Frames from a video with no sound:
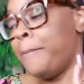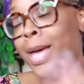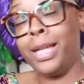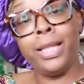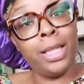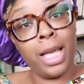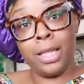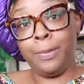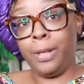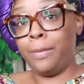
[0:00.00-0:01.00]
Macy's
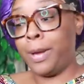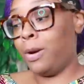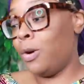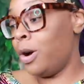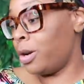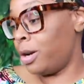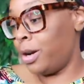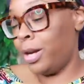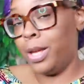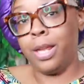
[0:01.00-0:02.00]
has split up my order
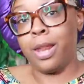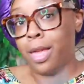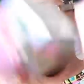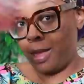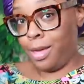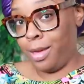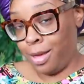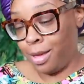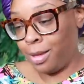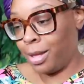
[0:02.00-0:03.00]
and I,
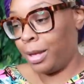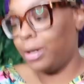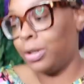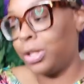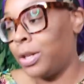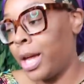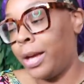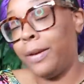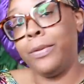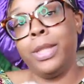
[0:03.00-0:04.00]
I'm gonna show y'all
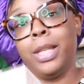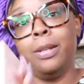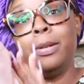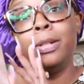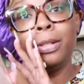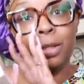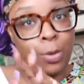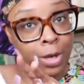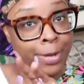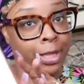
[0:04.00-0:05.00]
everything
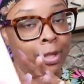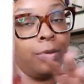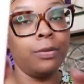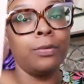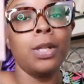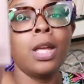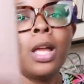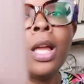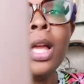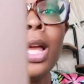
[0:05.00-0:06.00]
swallow myself.
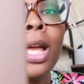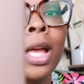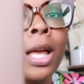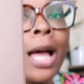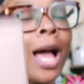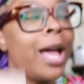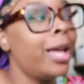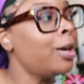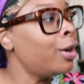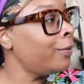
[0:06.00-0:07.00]
I
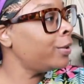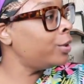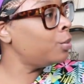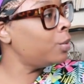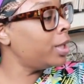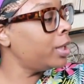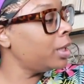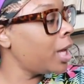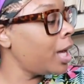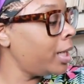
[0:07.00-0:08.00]
ain't gonna even do
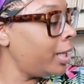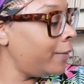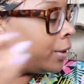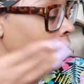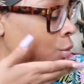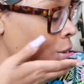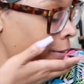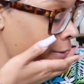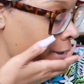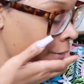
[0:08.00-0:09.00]
one. I didn't even do
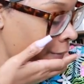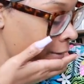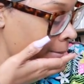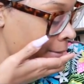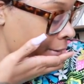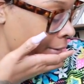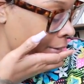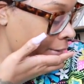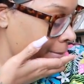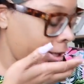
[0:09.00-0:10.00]
one for
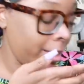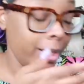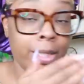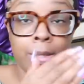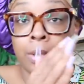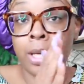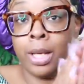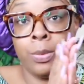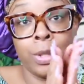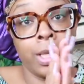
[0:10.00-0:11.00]
November because
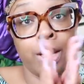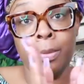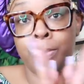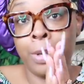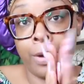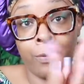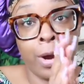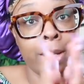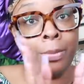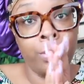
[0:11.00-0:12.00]
honey was getting Black
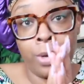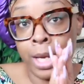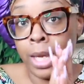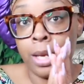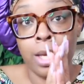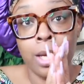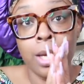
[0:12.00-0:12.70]
Friday bread.